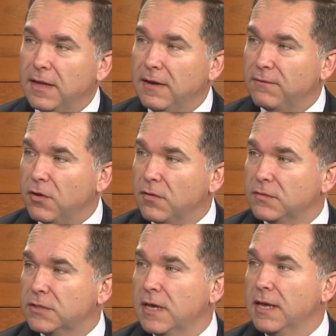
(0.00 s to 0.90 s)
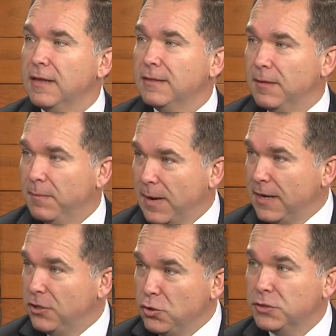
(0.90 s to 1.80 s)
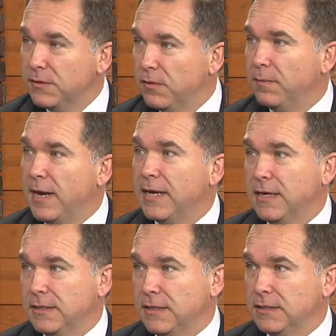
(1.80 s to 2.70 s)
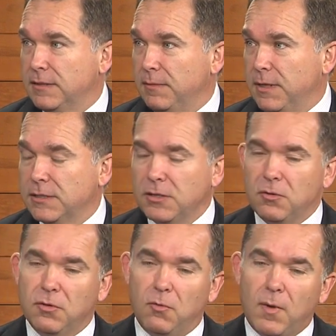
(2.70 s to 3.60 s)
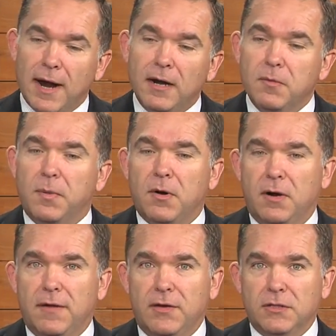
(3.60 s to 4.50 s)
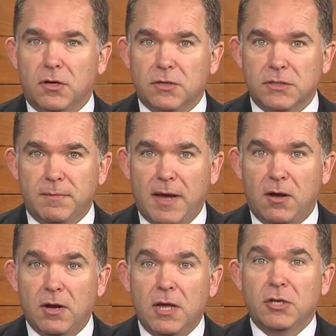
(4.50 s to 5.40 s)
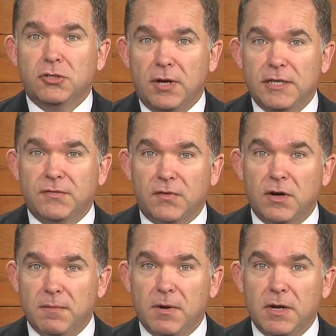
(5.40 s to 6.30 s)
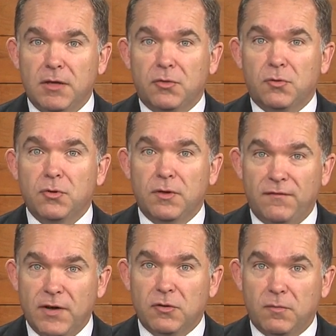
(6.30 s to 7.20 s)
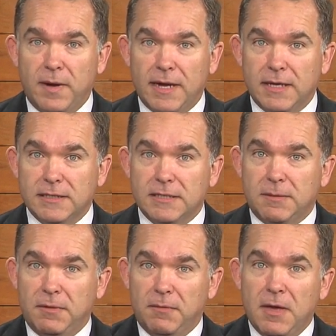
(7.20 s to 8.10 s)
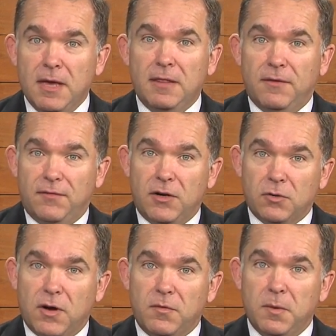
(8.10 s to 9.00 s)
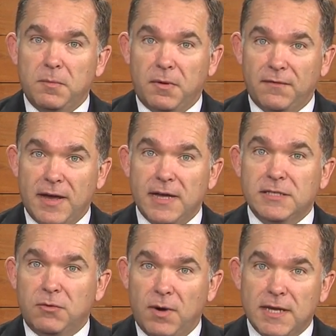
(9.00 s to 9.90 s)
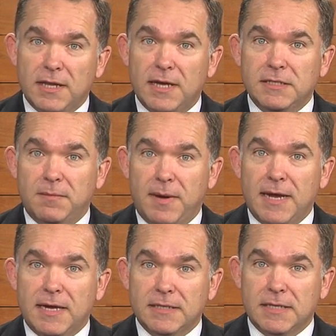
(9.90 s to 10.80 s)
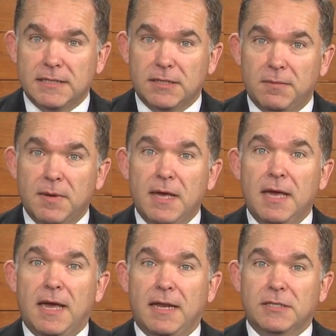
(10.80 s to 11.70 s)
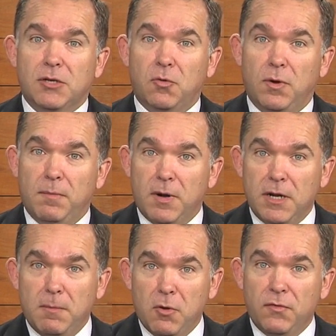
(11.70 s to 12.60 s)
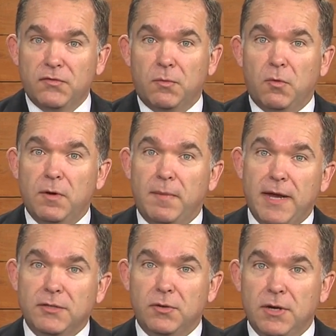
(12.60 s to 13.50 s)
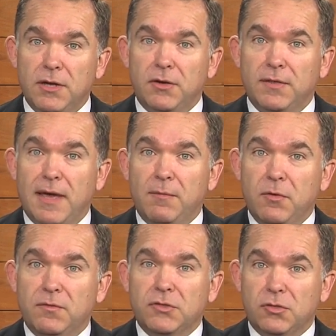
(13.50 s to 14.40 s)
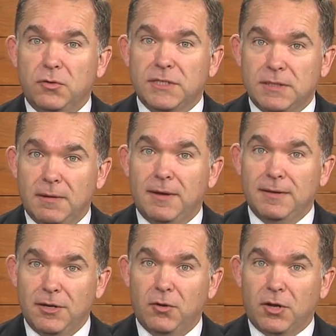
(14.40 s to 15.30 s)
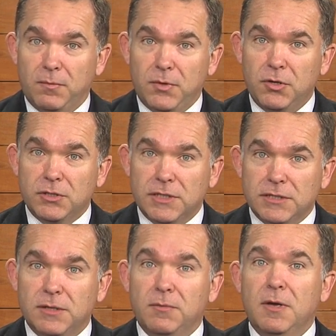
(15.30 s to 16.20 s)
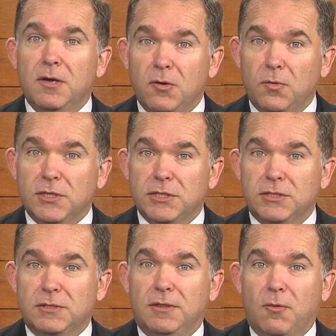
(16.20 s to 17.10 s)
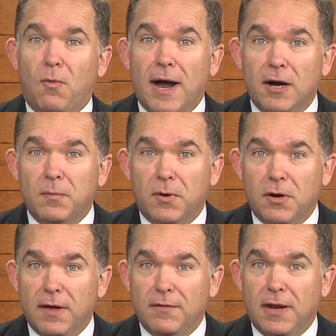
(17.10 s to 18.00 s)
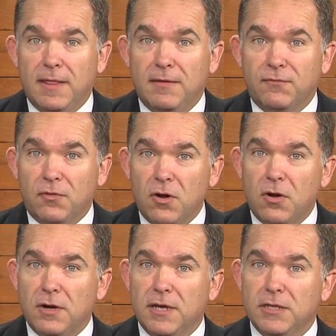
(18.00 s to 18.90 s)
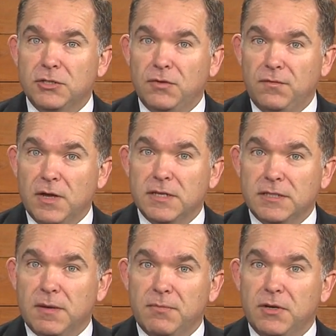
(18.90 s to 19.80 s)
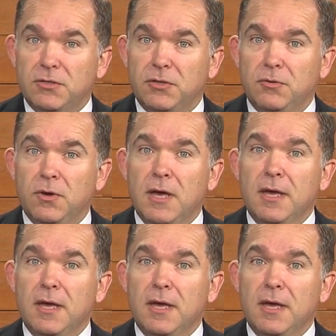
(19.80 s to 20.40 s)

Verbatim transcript: that involves the use of the banking system, and so the wire part of it talks about transferring money through the federal banking system. The the federal government provides and regulates a banking system. And so when money moves from one bank to another, that moves through a, uh, you know, a computer system, which is the wire part of it. And then fraud is you've done something to,